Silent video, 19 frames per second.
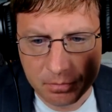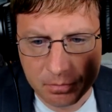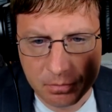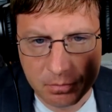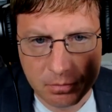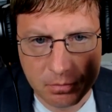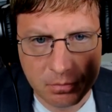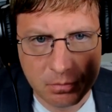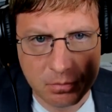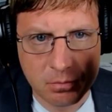
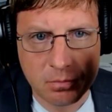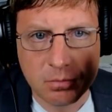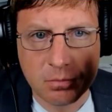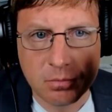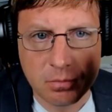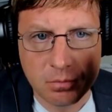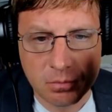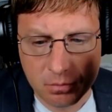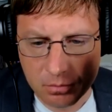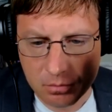
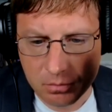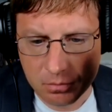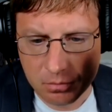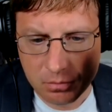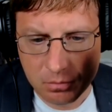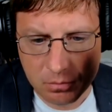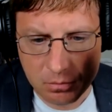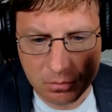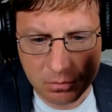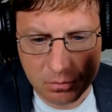
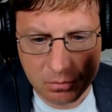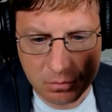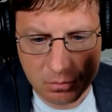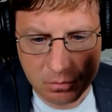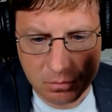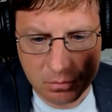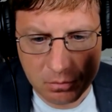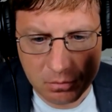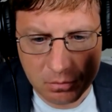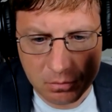
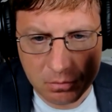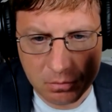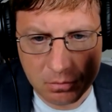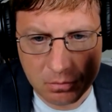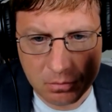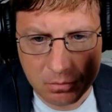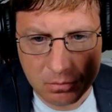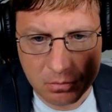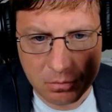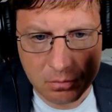
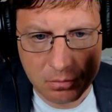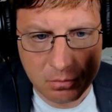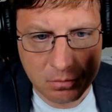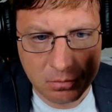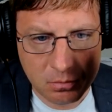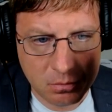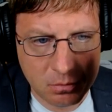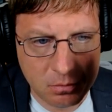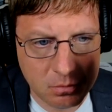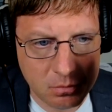
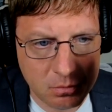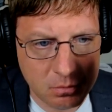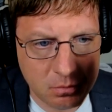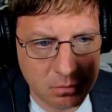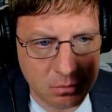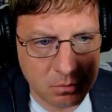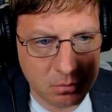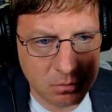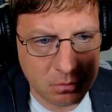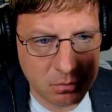
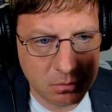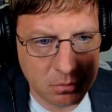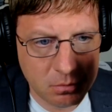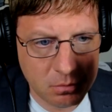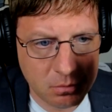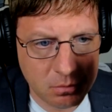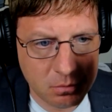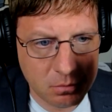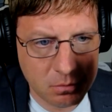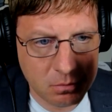
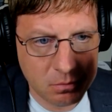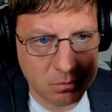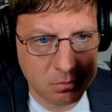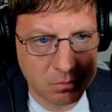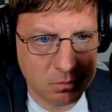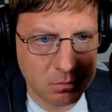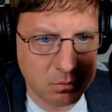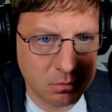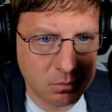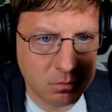
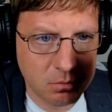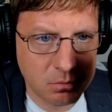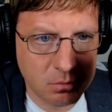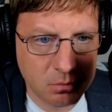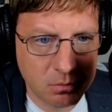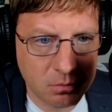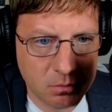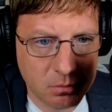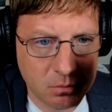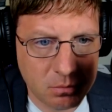
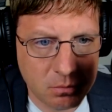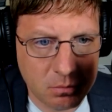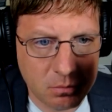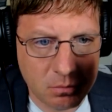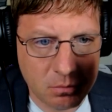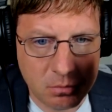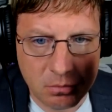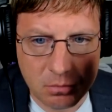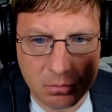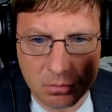
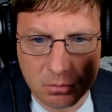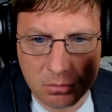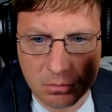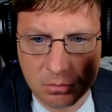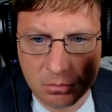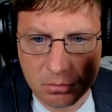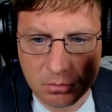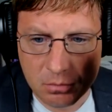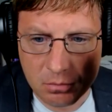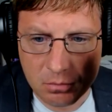
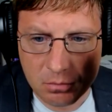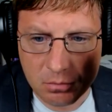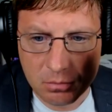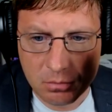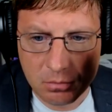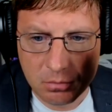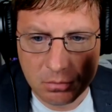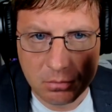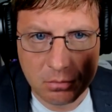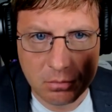
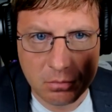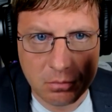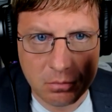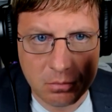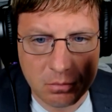No one is speaking in this clip.